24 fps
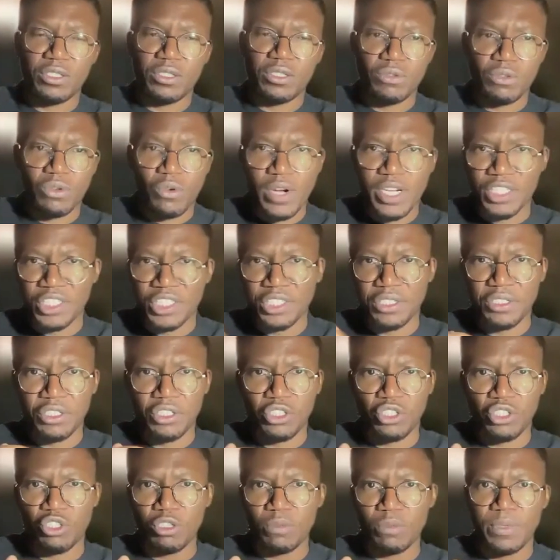No question is
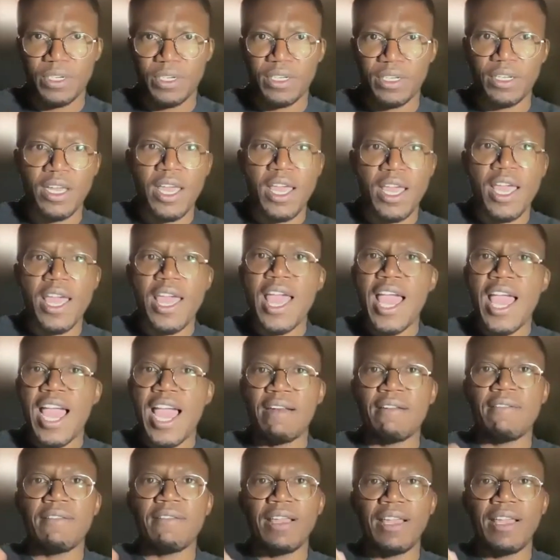stupid,
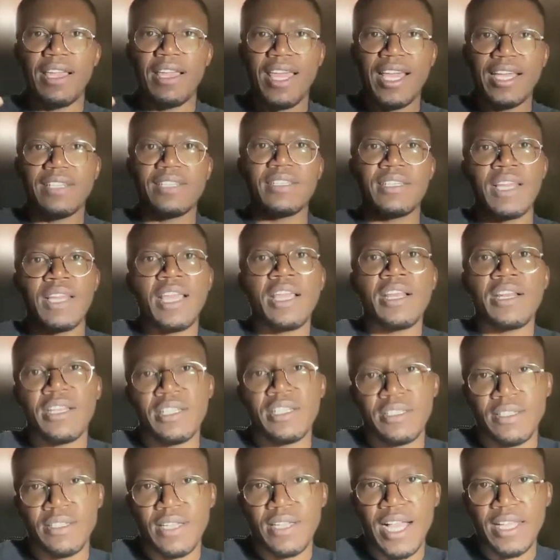and get the data
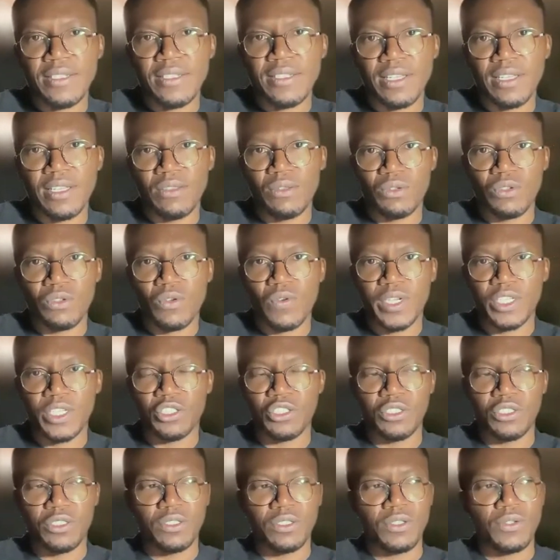to answer those
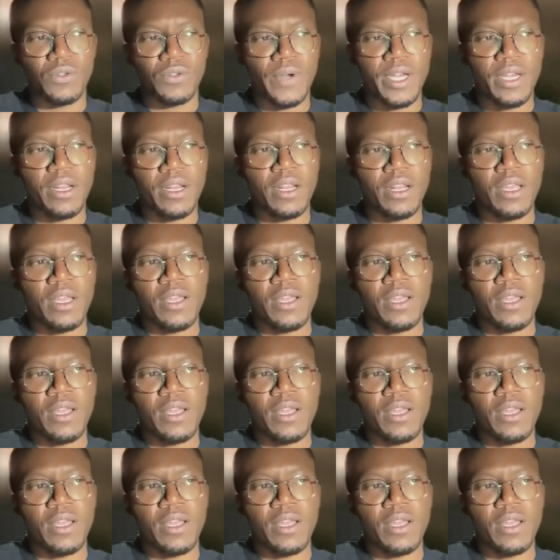questions, right?